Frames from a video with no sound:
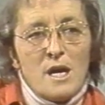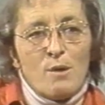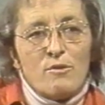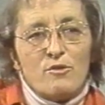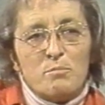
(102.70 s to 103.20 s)

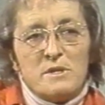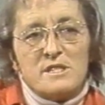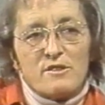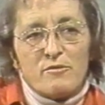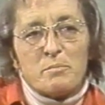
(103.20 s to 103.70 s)
with a
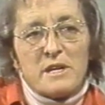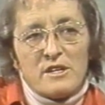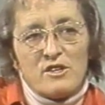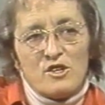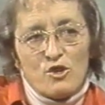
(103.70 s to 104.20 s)
piece of bread
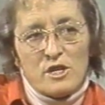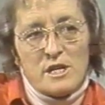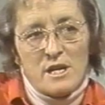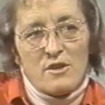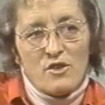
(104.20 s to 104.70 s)
in her
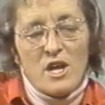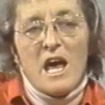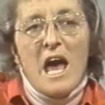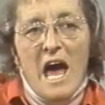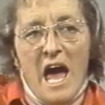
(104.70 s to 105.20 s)
hand,
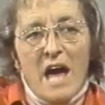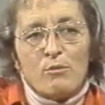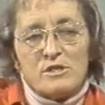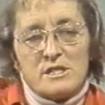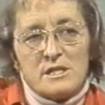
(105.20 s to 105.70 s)
I
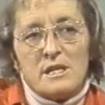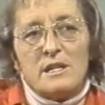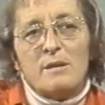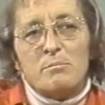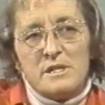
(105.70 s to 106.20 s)
would
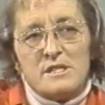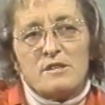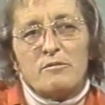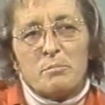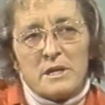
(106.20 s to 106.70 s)
steal a piece
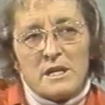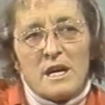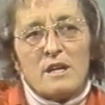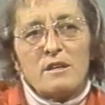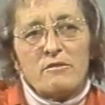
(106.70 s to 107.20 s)
of bread
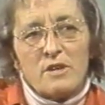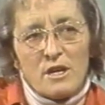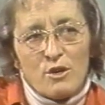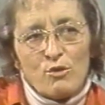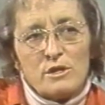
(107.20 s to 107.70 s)
out of
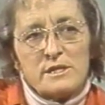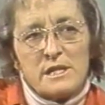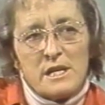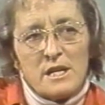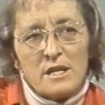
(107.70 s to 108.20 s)
that girl's
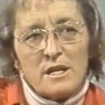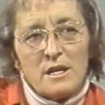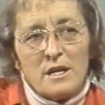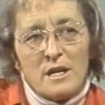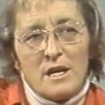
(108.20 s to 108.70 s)
hand.
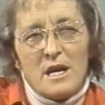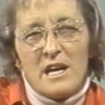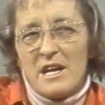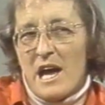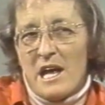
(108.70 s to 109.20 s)

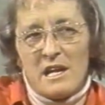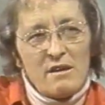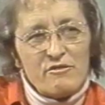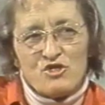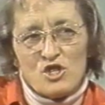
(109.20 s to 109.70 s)
And I
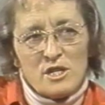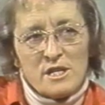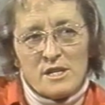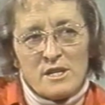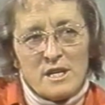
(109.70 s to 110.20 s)
love
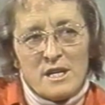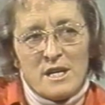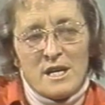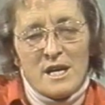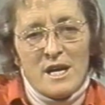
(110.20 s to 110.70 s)
children.
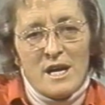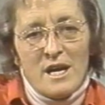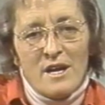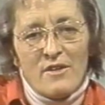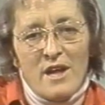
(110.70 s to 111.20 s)

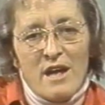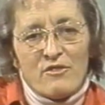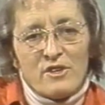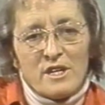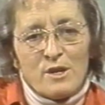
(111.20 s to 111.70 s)
And I
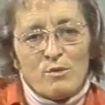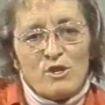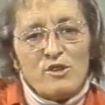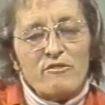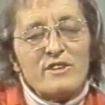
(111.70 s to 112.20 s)
think
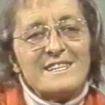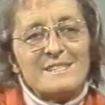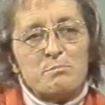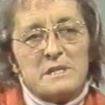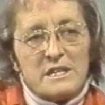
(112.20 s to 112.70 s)
when you have
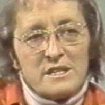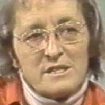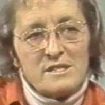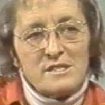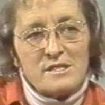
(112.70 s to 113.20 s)

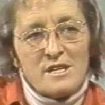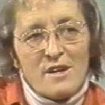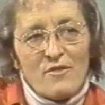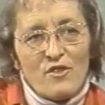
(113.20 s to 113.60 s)
experienced that,